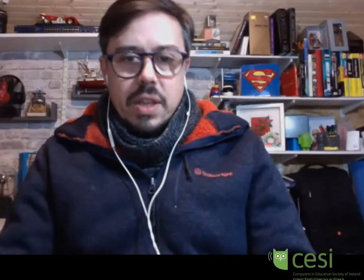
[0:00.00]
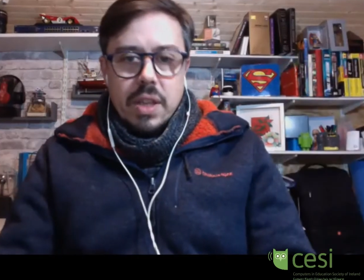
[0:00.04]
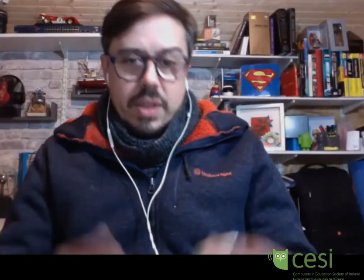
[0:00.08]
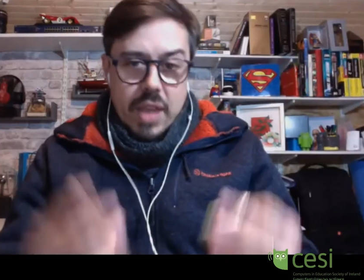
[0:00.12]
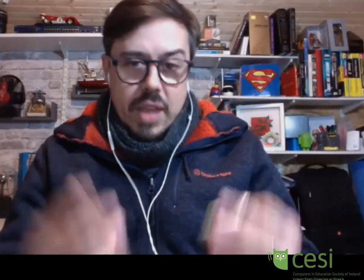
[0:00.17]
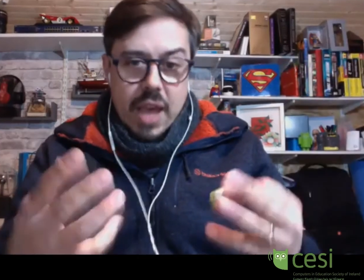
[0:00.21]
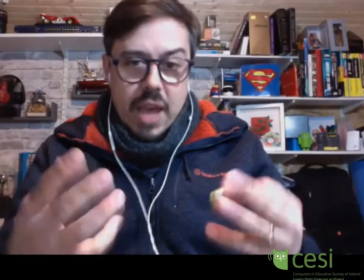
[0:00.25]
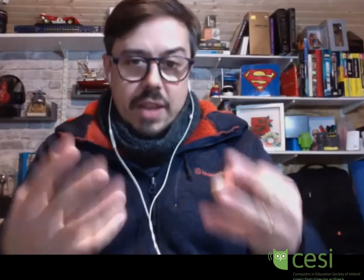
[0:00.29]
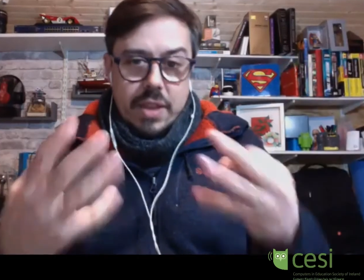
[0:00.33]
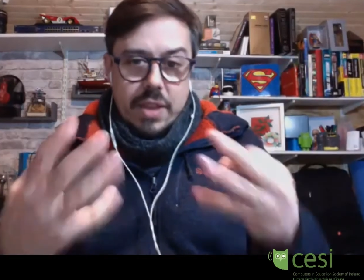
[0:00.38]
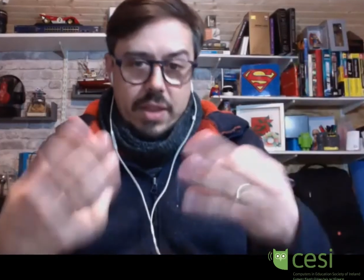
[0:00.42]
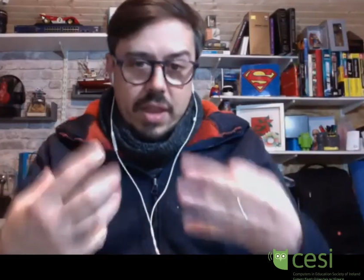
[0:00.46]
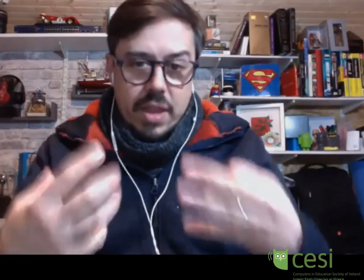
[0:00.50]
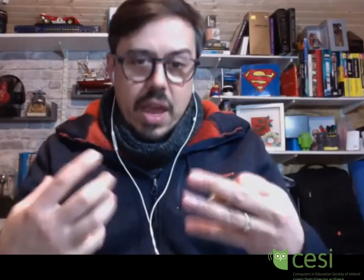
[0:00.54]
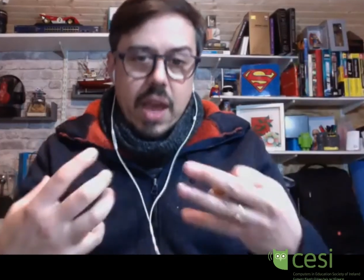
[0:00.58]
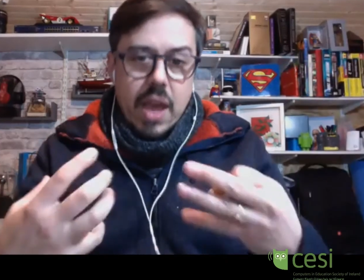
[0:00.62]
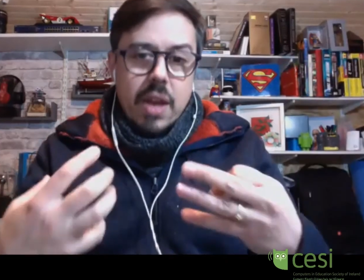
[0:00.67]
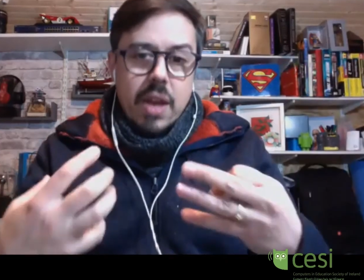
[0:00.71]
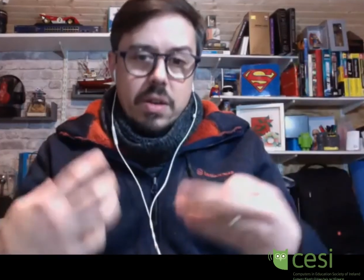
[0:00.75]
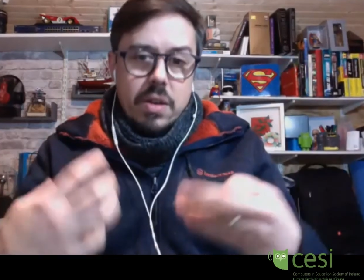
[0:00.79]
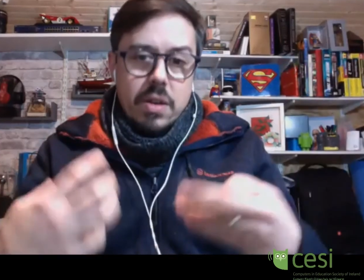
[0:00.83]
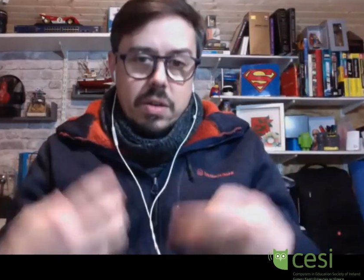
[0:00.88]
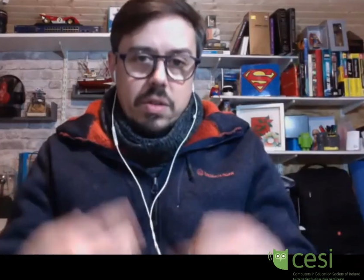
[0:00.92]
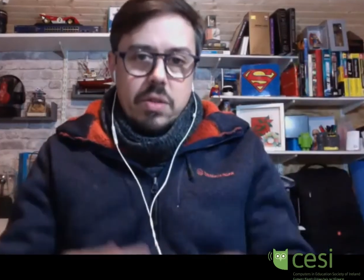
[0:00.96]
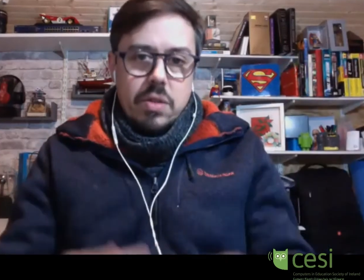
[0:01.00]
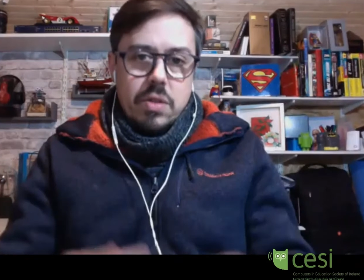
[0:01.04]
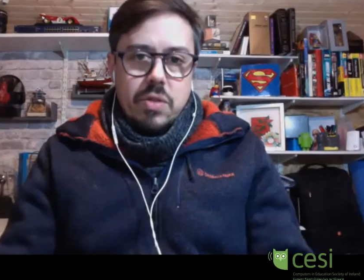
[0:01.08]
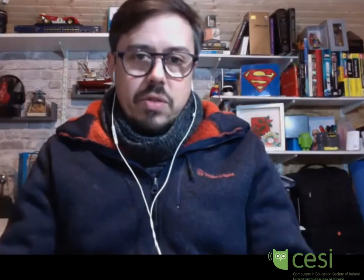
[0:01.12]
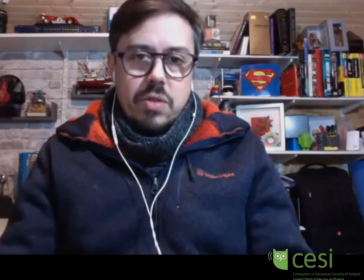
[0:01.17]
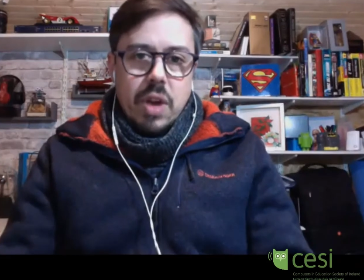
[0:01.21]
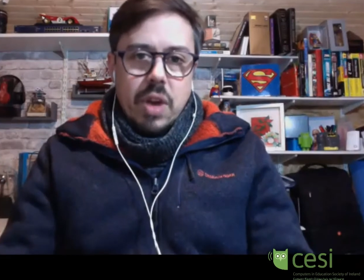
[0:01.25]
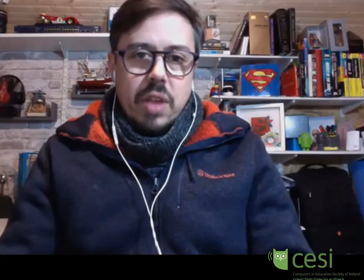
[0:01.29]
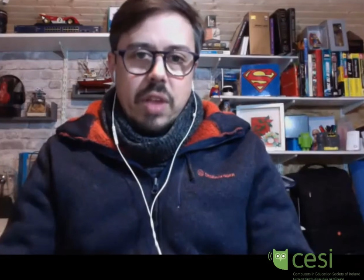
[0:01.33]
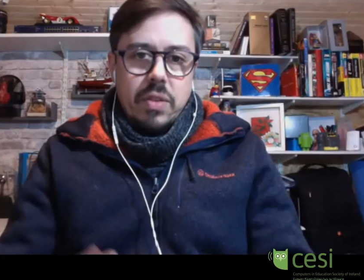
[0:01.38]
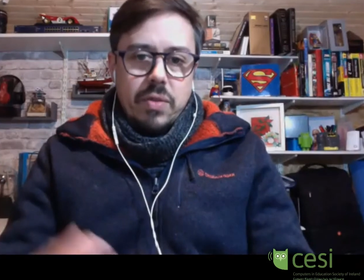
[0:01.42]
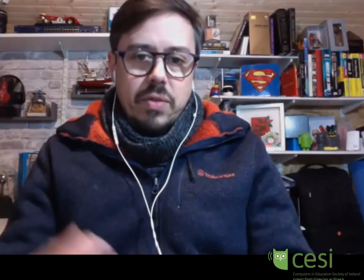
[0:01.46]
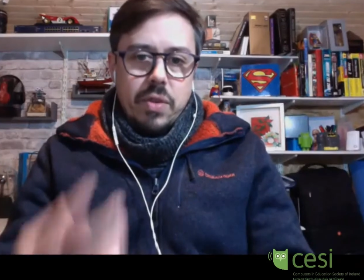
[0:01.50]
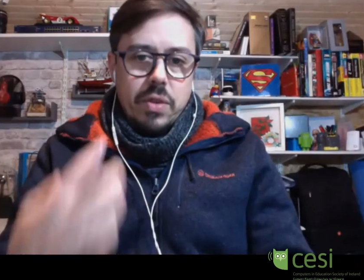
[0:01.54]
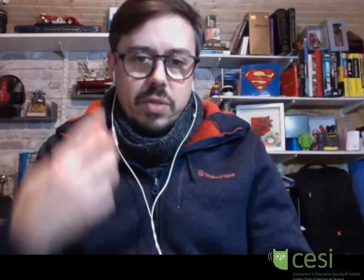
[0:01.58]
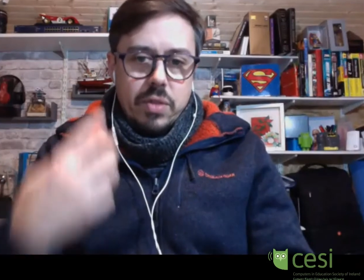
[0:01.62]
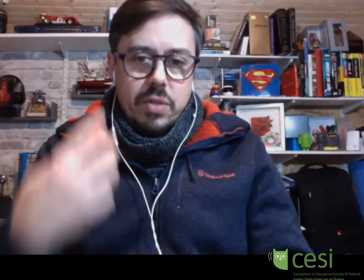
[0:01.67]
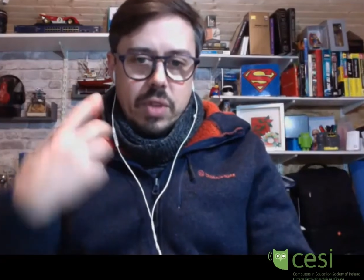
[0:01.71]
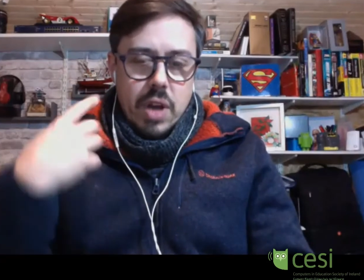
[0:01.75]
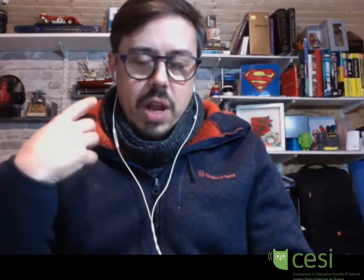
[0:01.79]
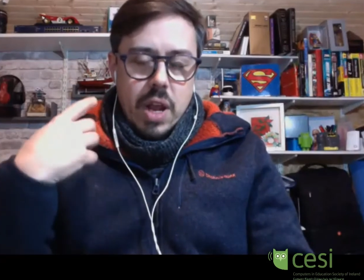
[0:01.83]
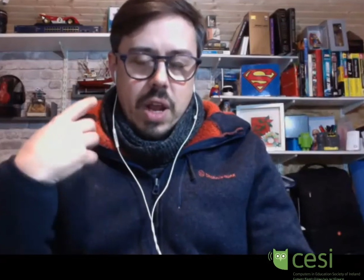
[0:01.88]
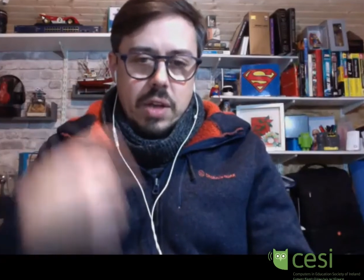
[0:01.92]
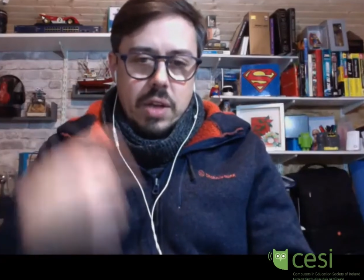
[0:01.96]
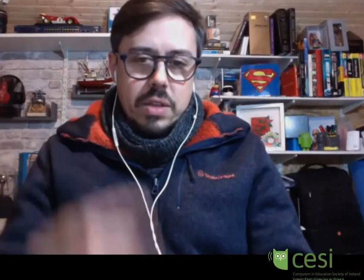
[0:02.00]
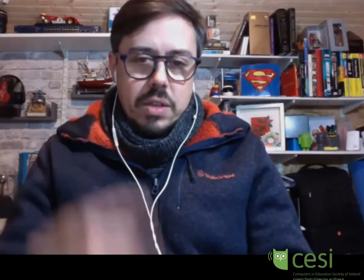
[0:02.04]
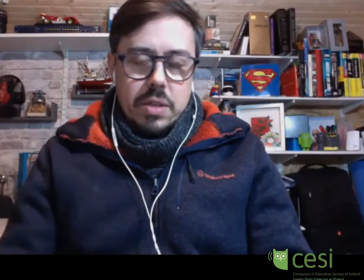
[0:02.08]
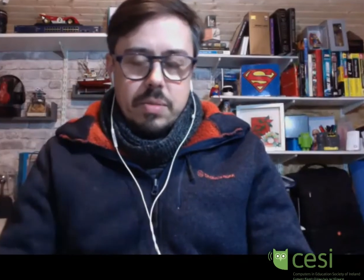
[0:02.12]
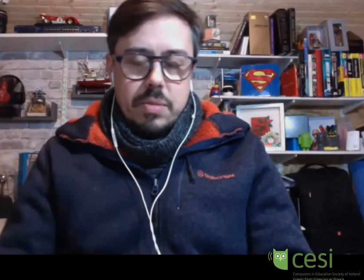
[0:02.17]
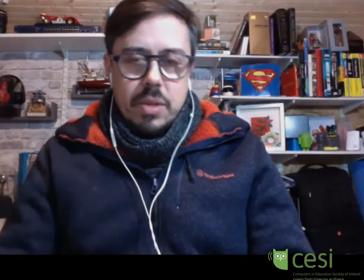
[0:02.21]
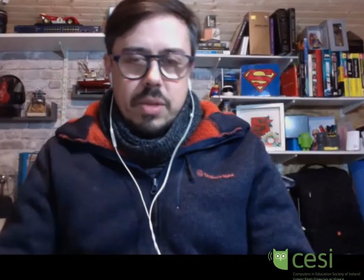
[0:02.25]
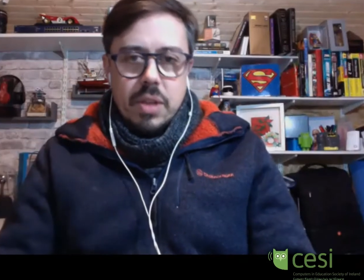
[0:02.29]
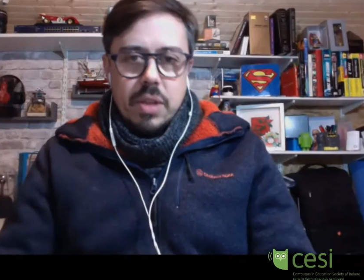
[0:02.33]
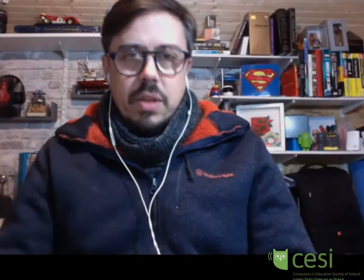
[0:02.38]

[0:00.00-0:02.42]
That then transfers the knowledge to me.